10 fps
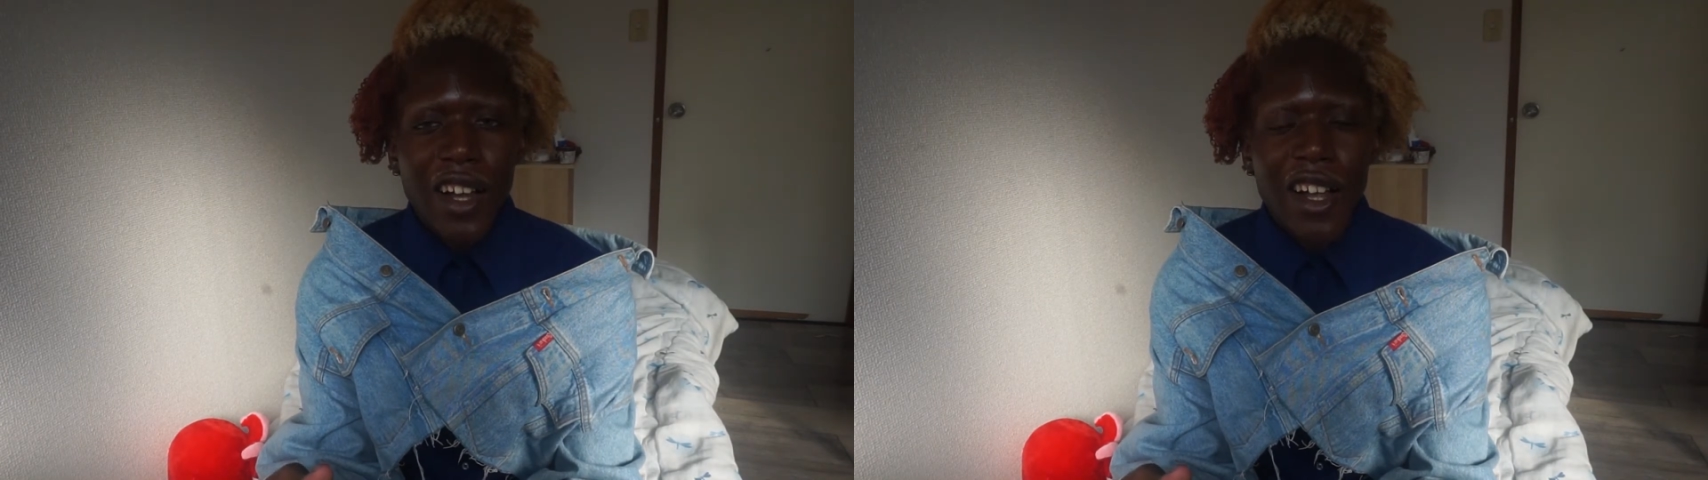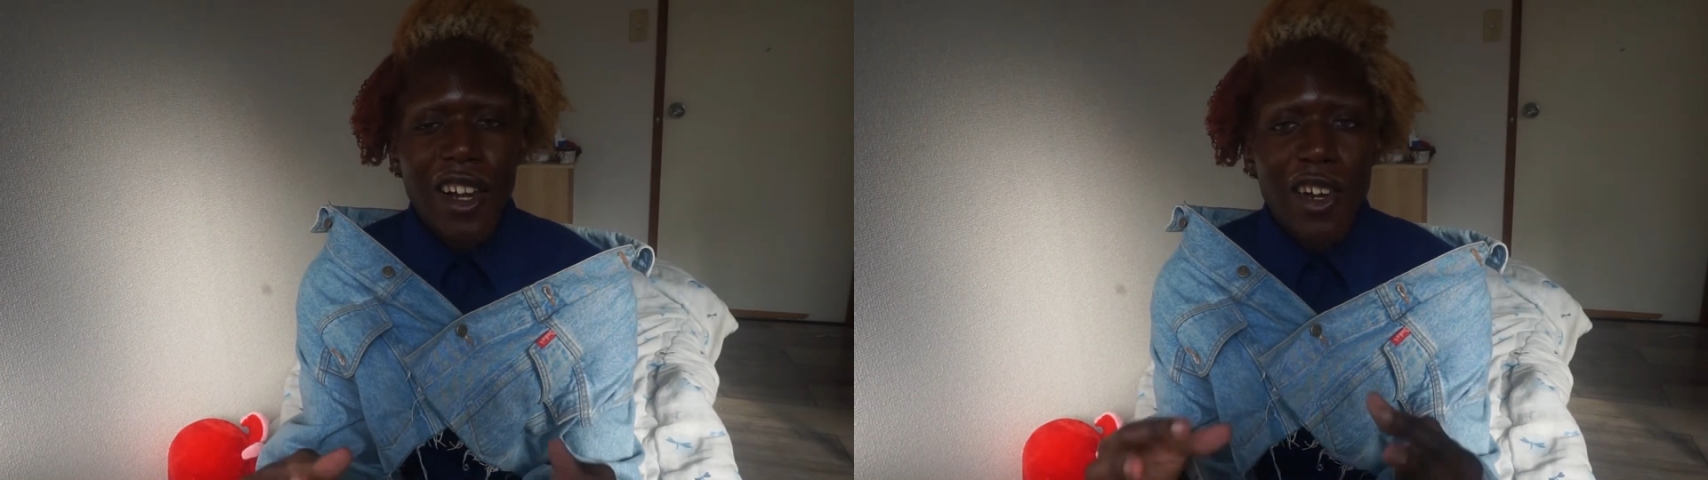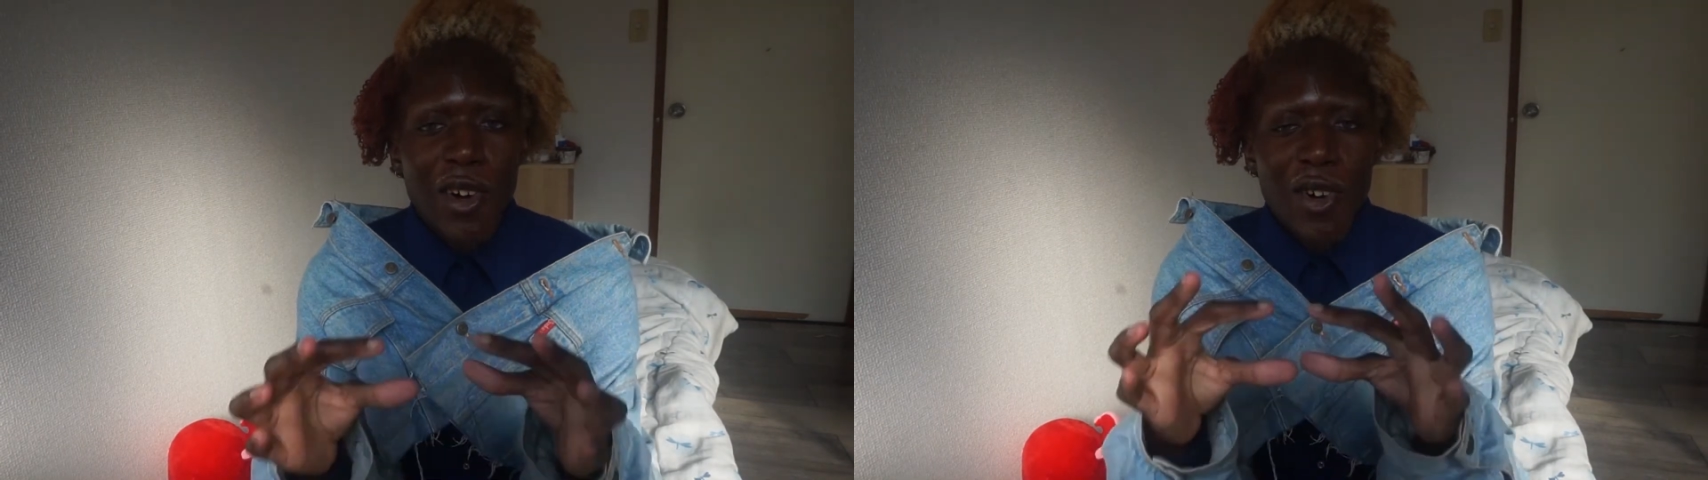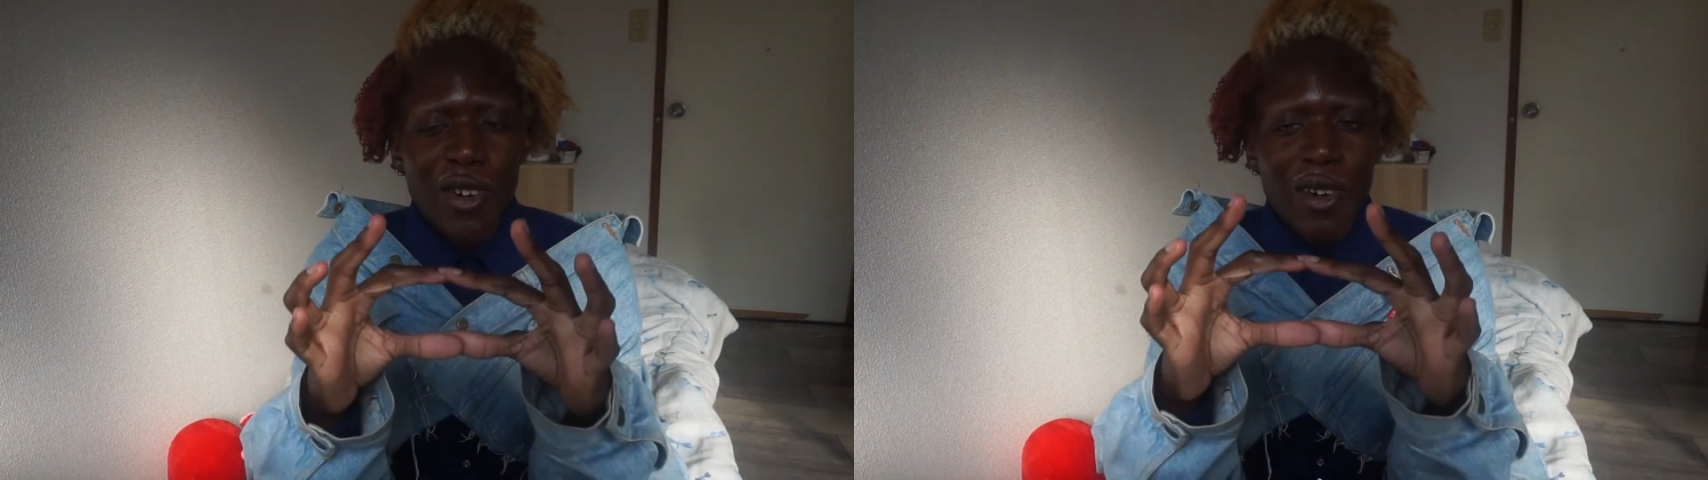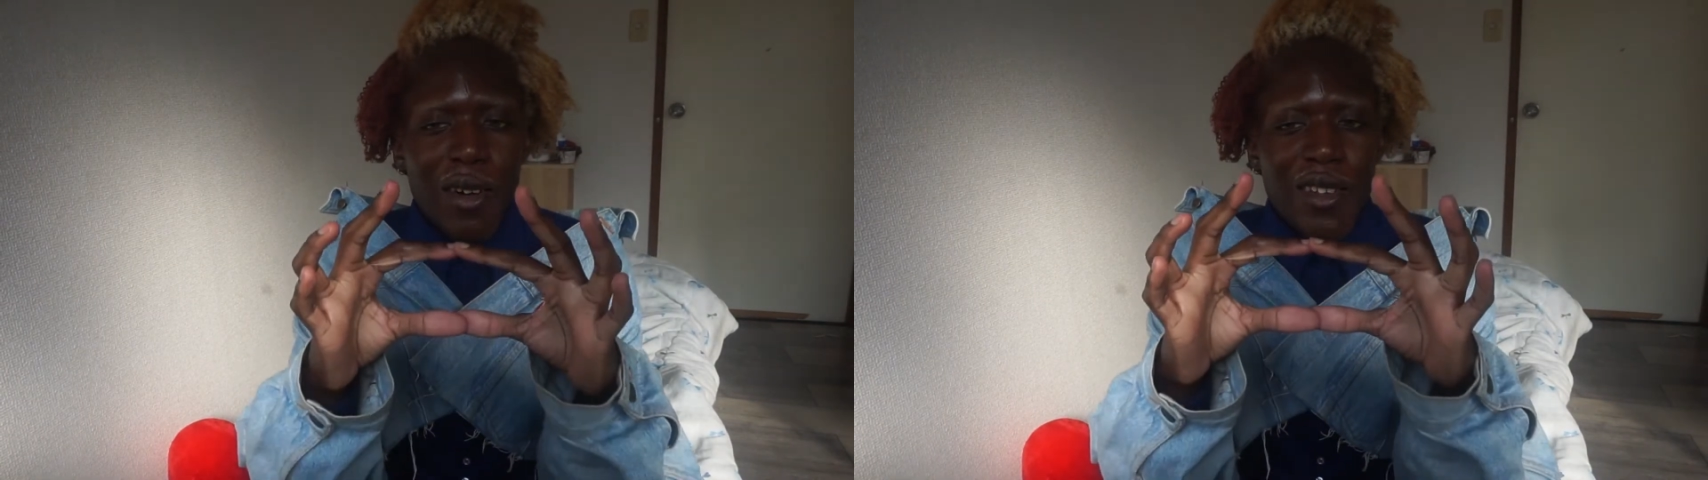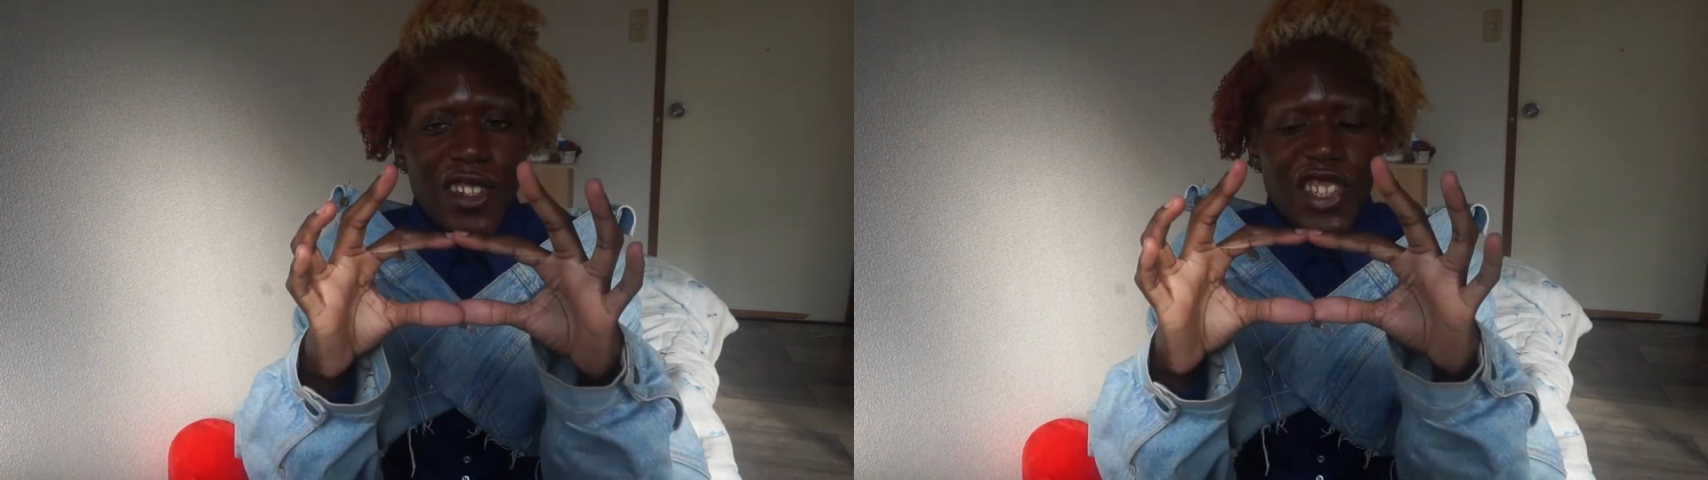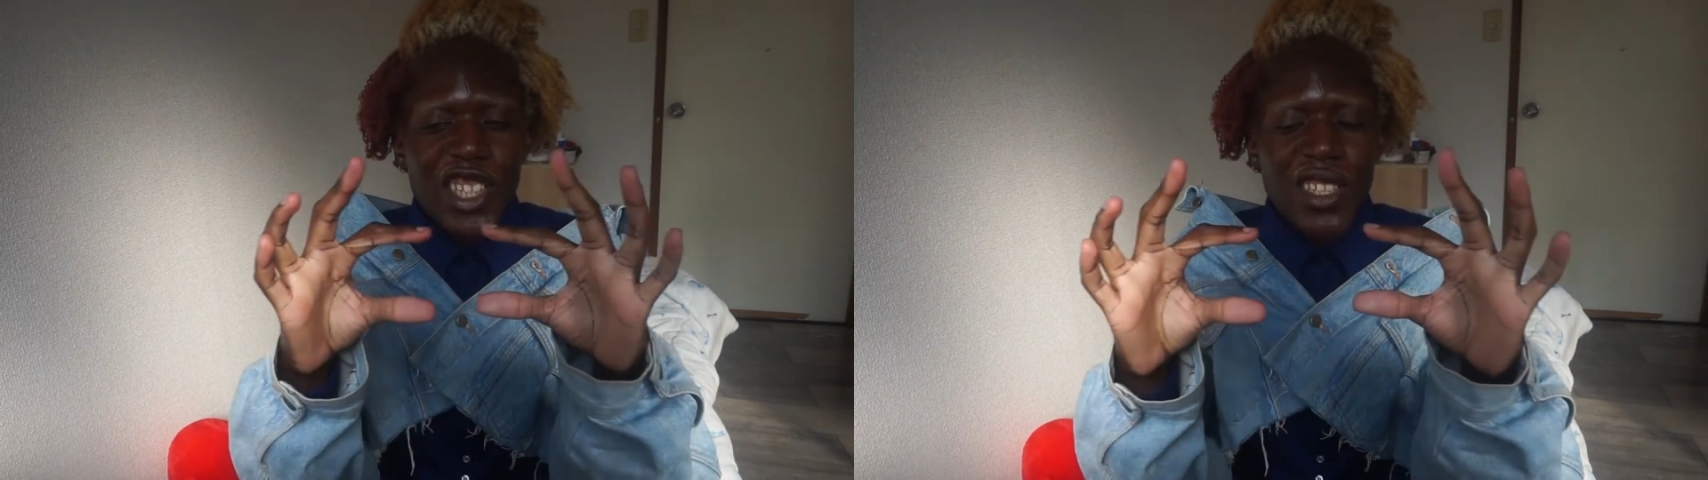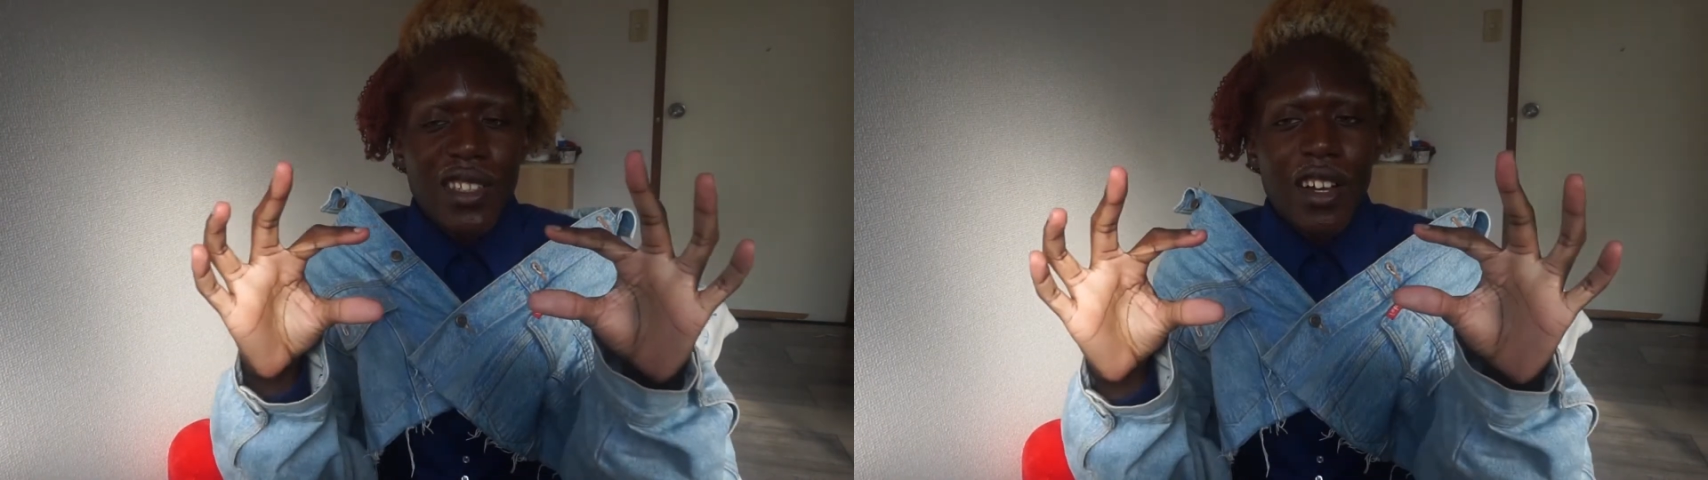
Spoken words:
a long sheet